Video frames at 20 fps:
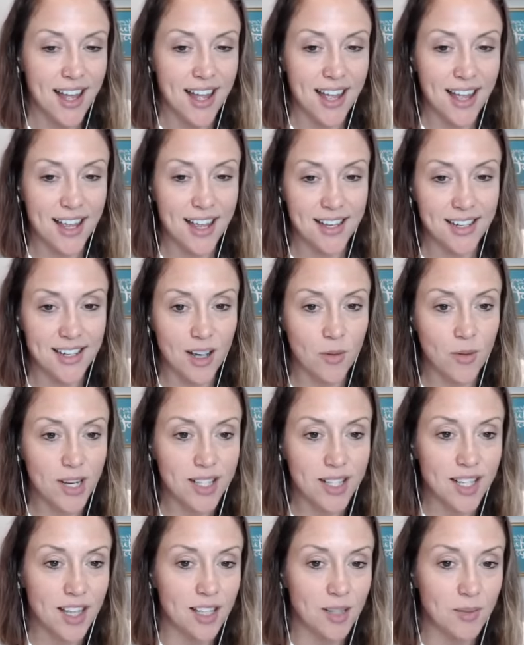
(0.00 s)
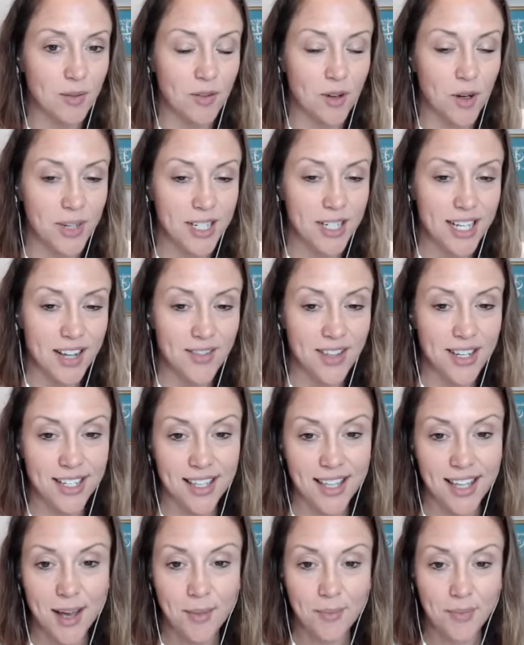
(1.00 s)
And I want to say this before we dive
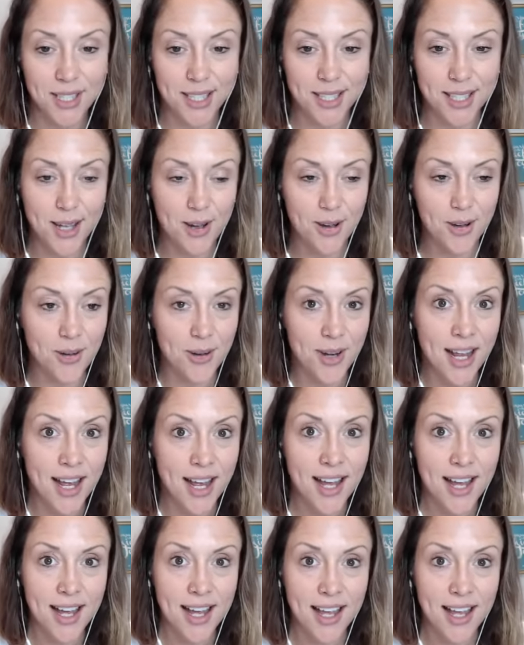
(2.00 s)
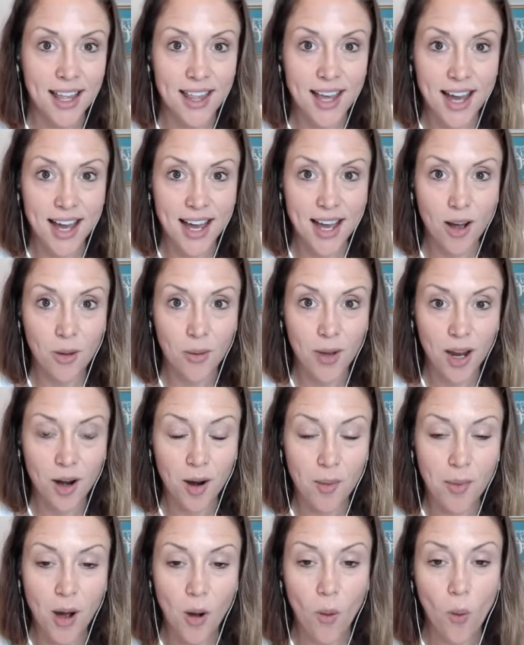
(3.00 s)
into the episode that we
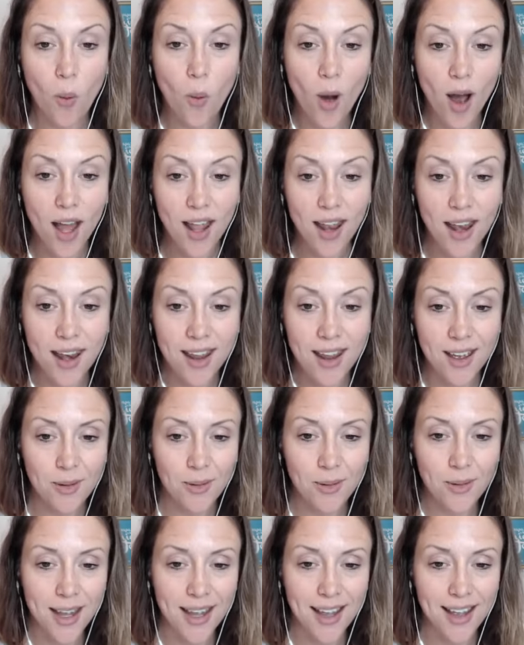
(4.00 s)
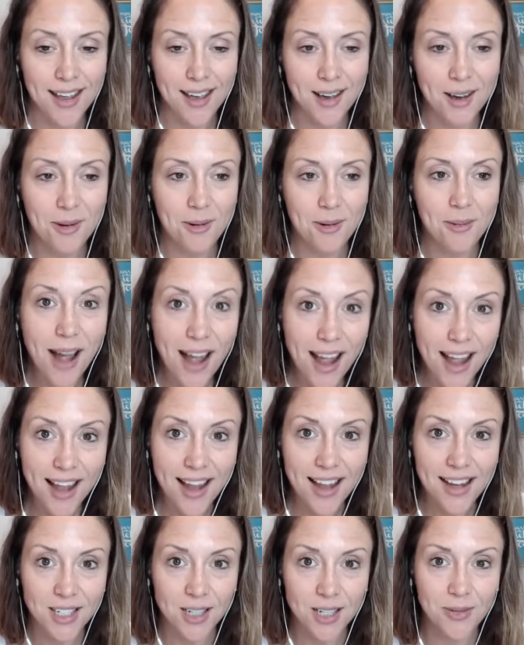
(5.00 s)
are about one week
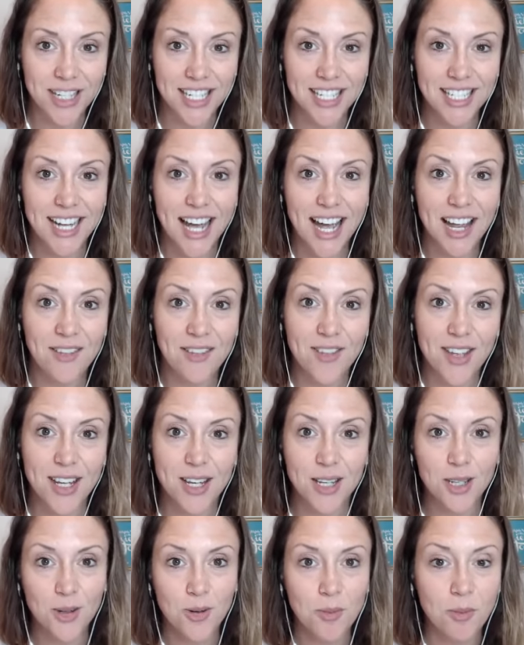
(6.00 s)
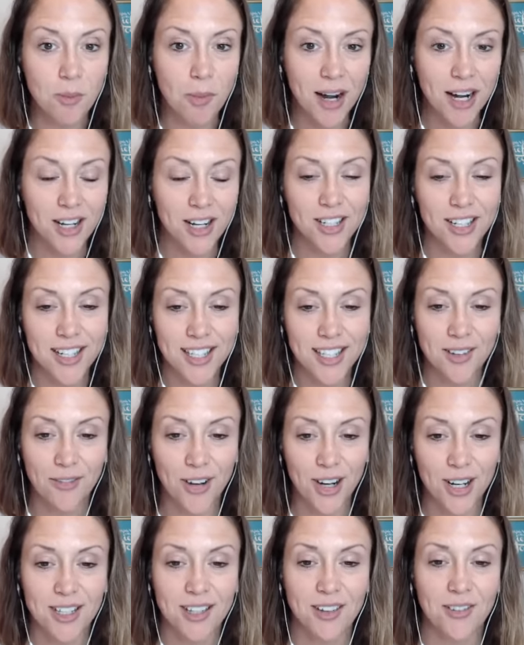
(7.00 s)
away till we dive into March's
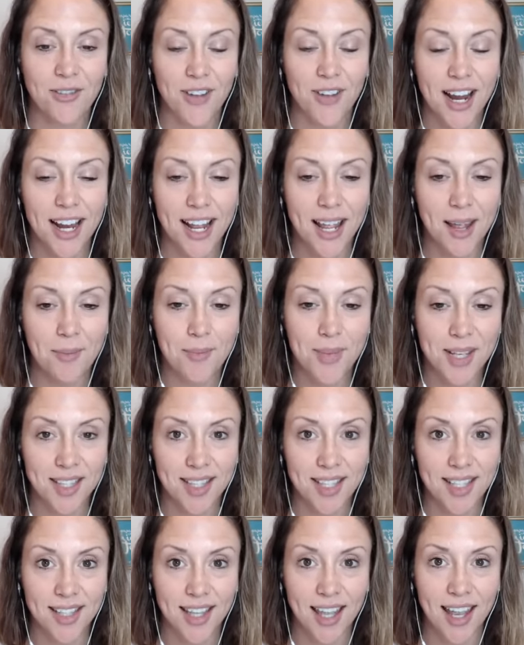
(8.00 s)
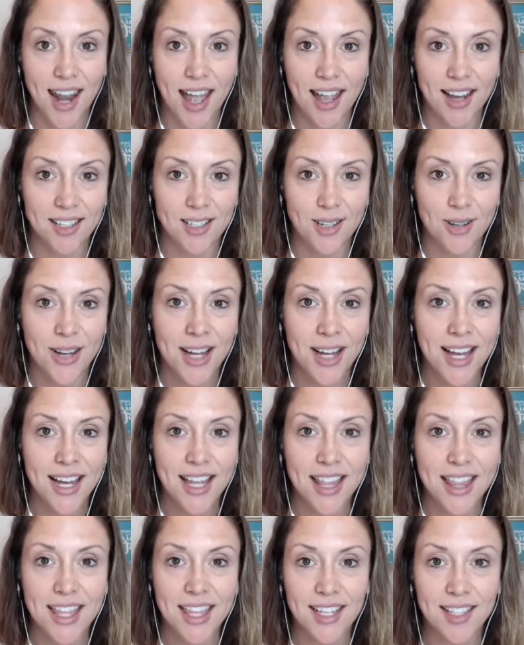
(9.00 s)
first Friday Business Connect. So,
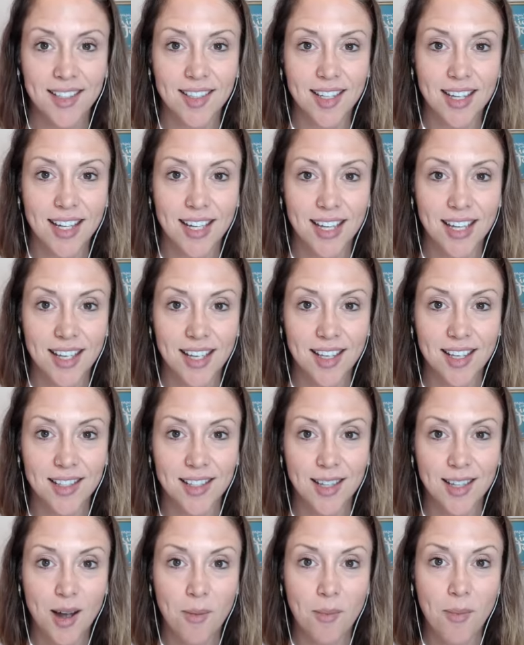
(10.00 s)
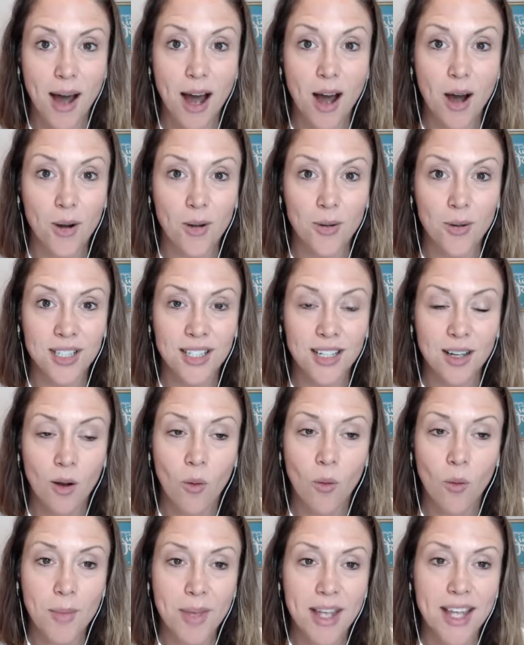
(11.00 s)
this is about
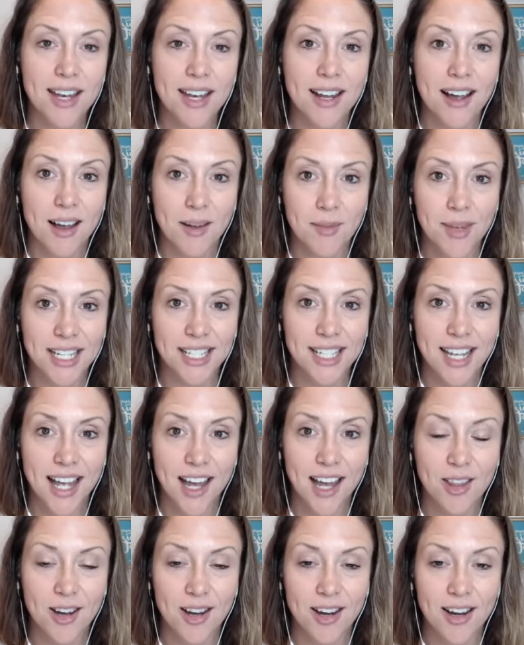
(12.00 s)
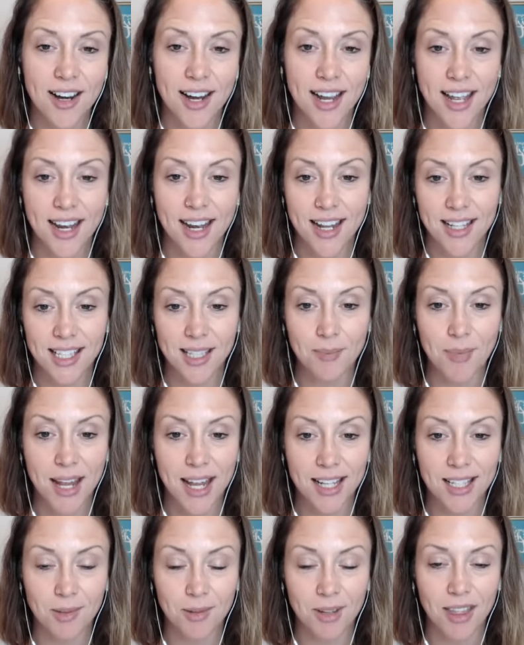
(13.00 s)
women coming together in a
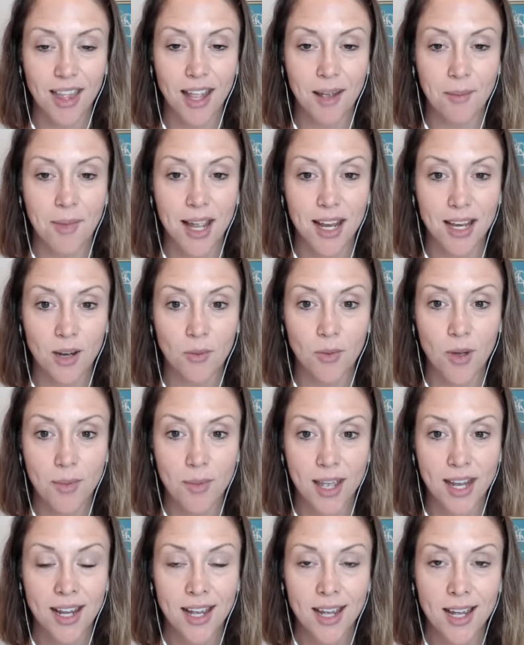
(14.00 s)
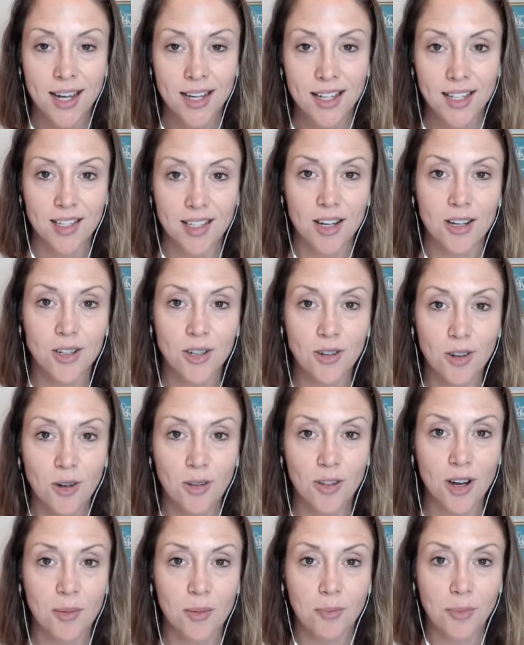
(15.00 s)
space with like minded women to start to
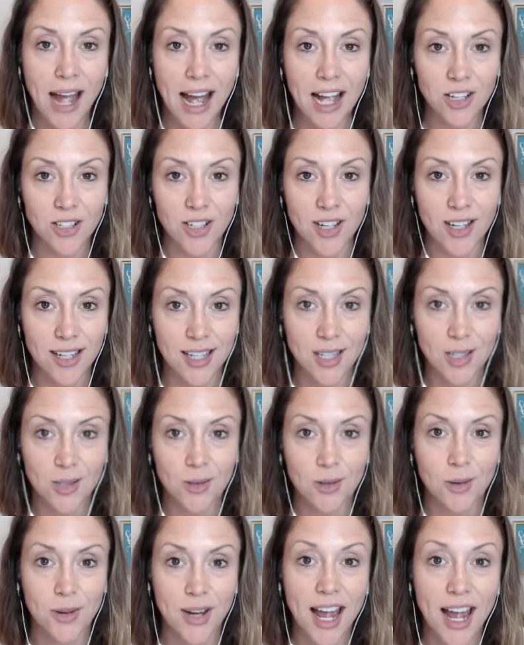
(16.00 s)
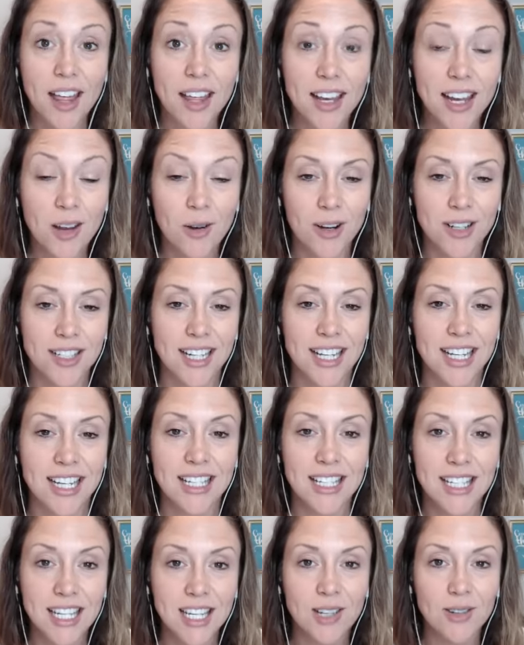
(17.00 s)
grow their passion into a reality or to
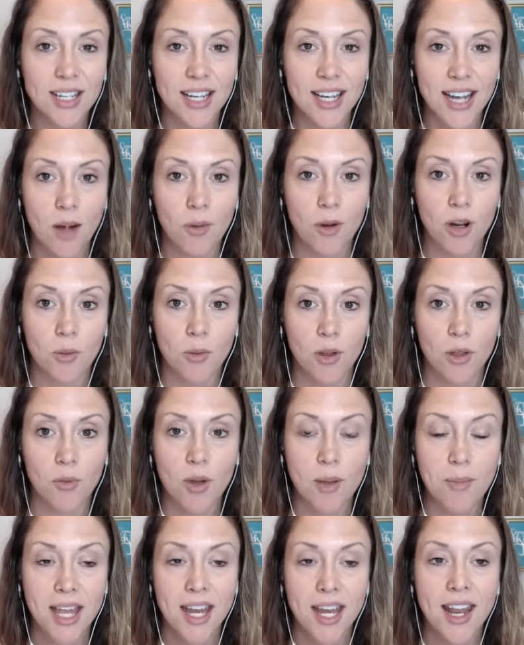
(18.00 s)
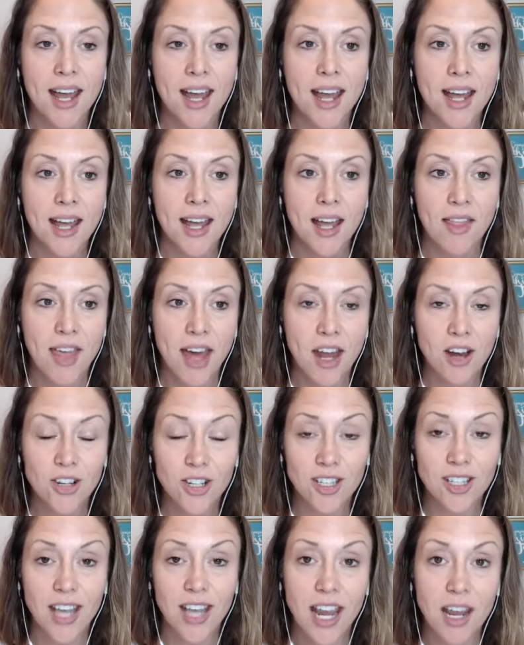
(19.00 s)
continue to network with women that are
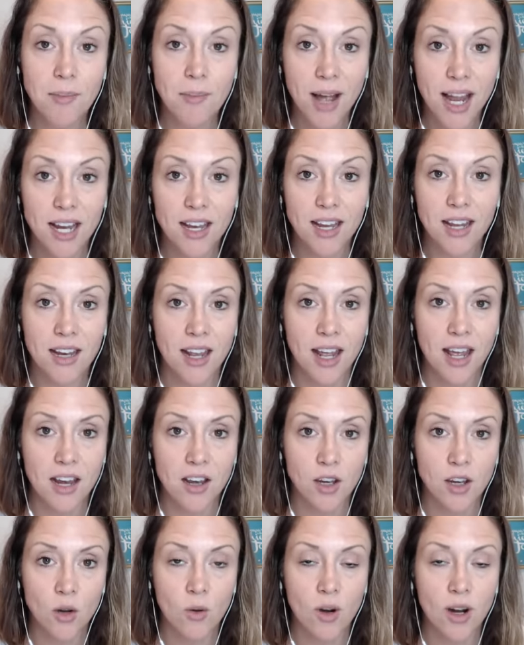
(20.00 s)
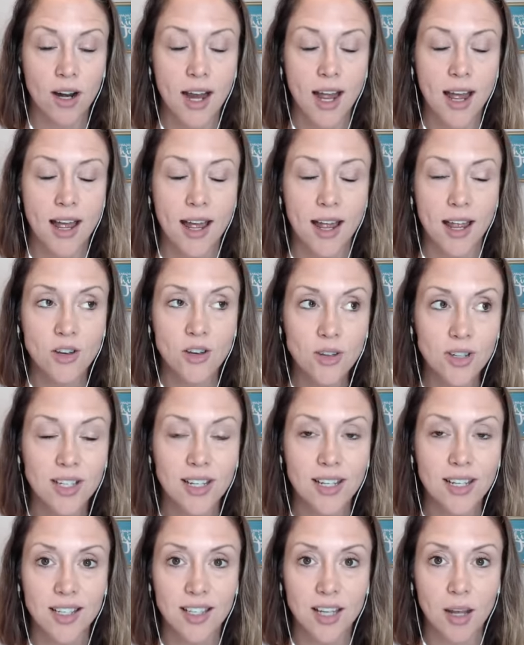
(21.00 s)
just like minded and you are
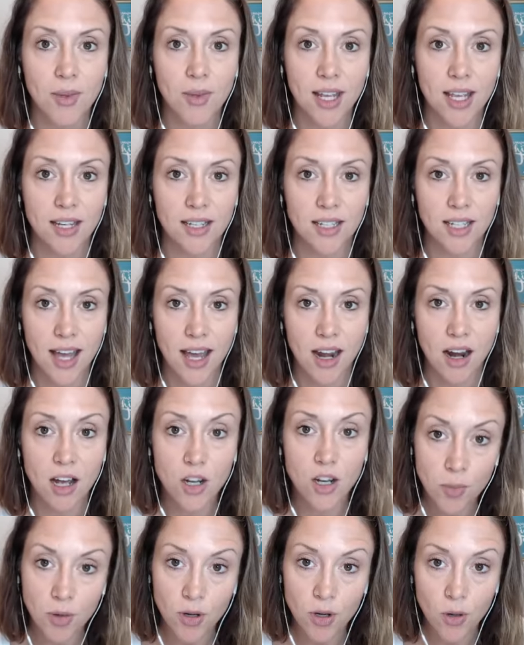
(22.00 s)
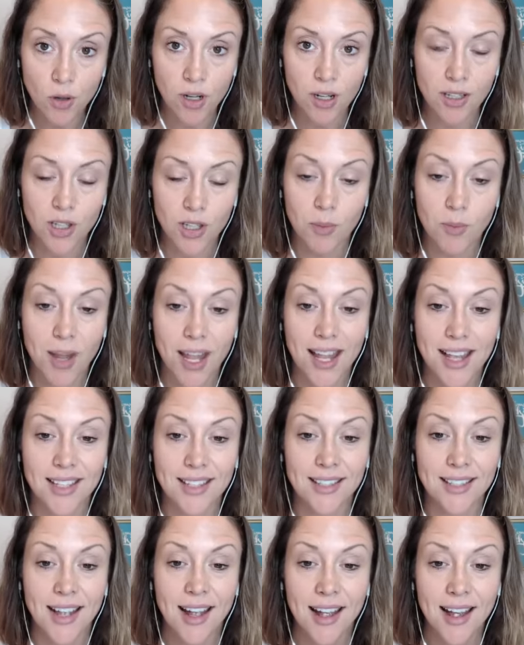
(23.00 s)
interested in stepping into that entrepreneurial
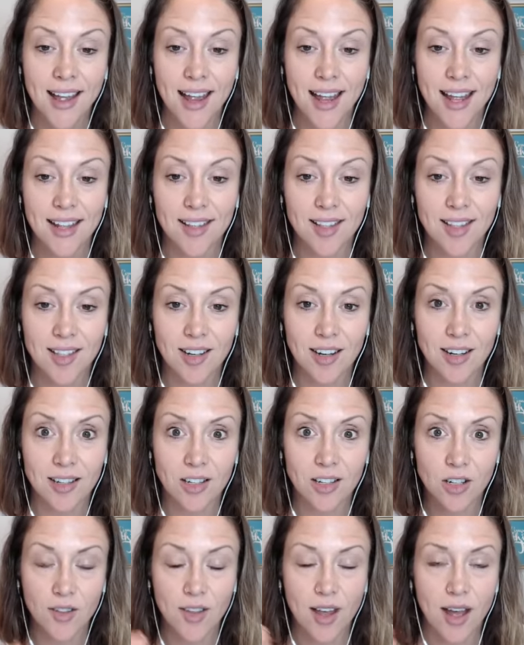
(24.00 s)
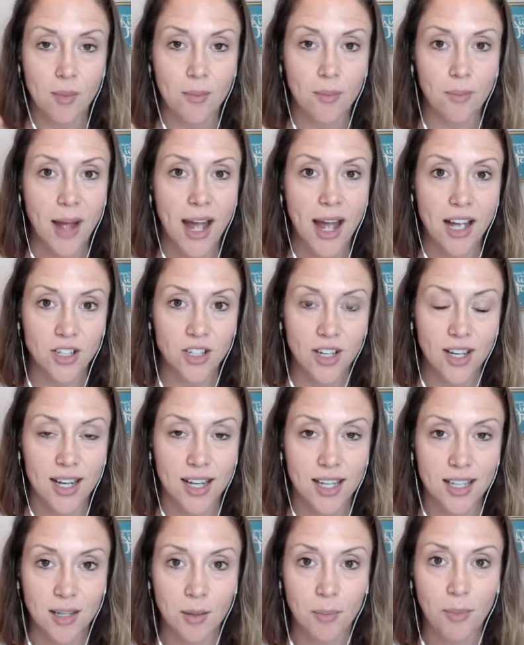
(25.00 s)
space and start to turn that passion
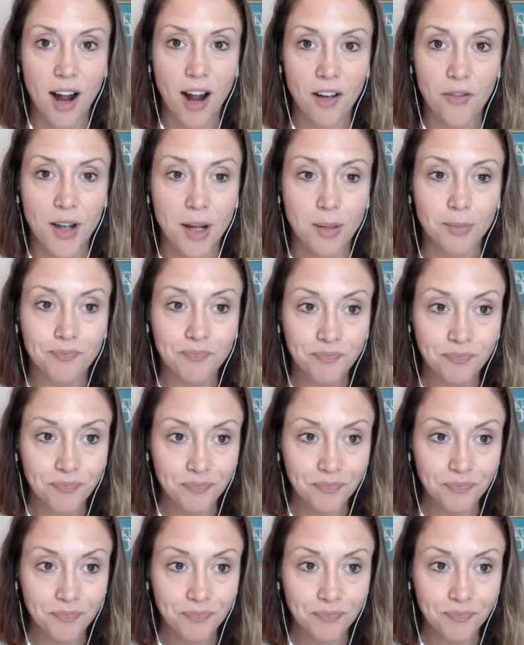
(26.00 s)
into profit.